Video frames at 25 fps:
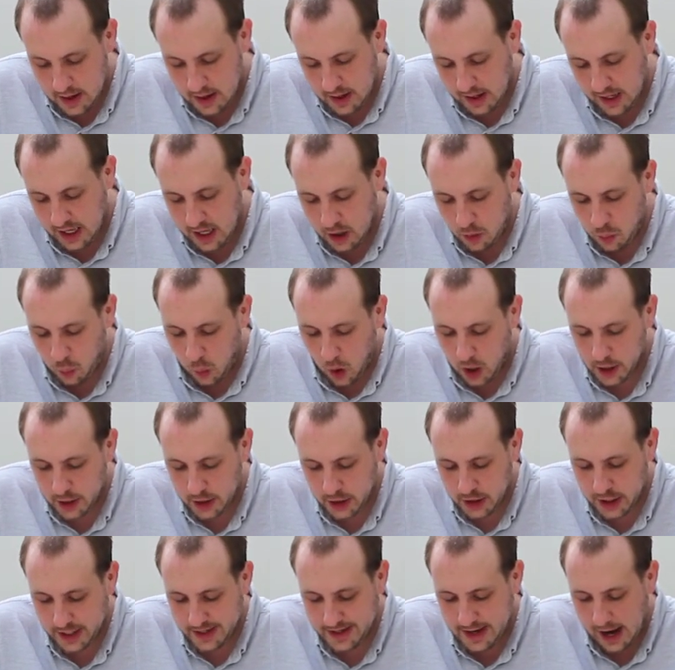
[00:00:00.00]
He
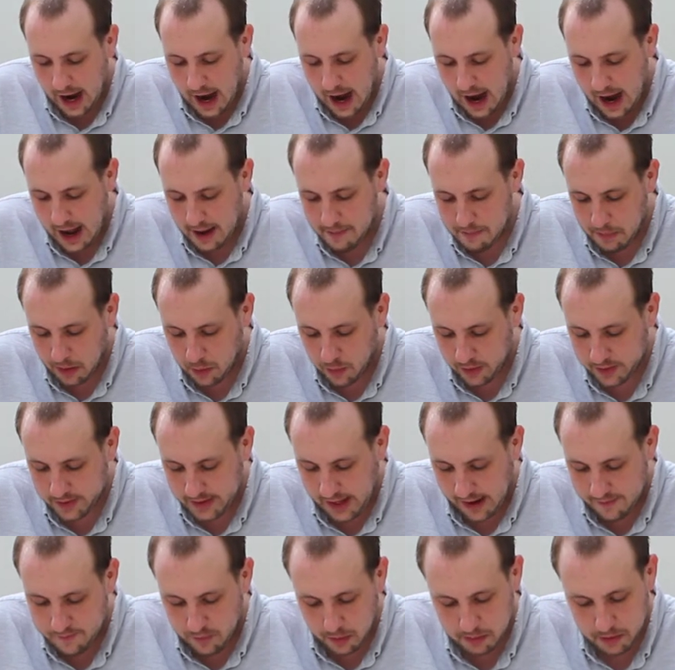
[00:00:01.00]
wanted to die, but was
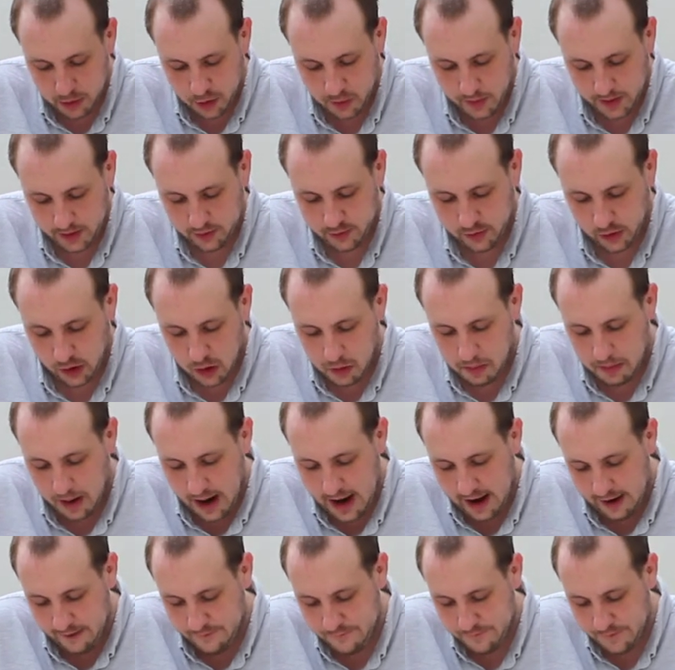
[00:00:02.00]
kept from doing so
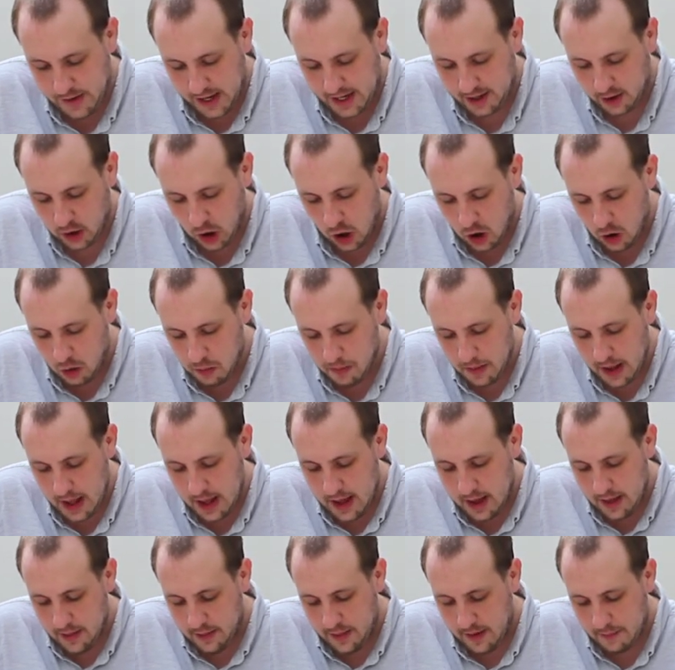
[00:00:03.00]
by a faint hope
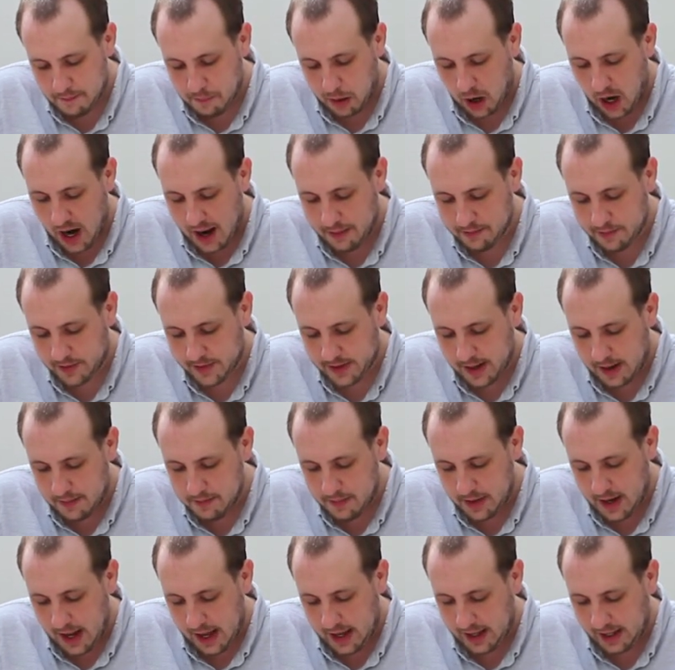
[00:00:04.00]
that perhaps
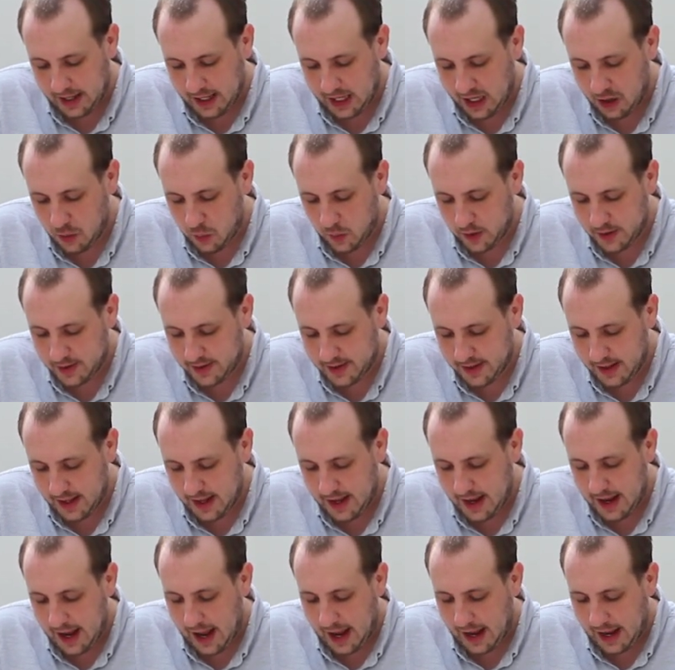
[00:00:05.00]
someday he would
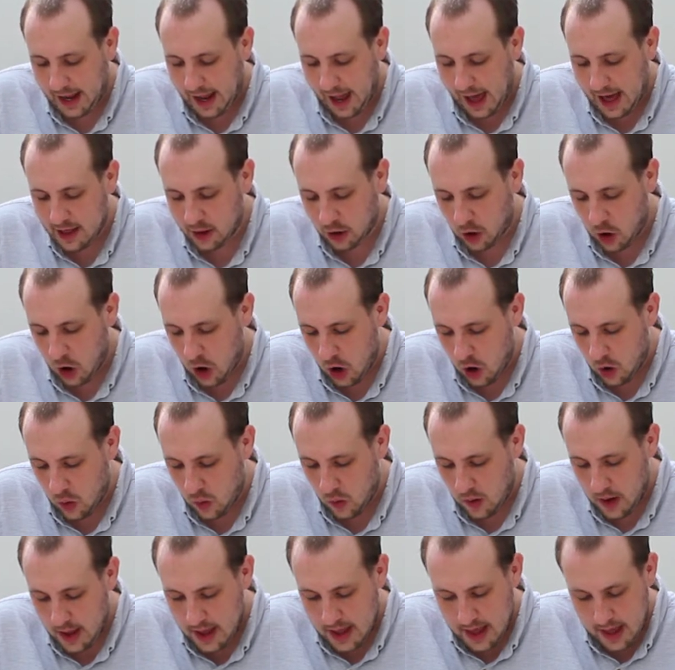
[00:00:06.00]
see Callirhoe.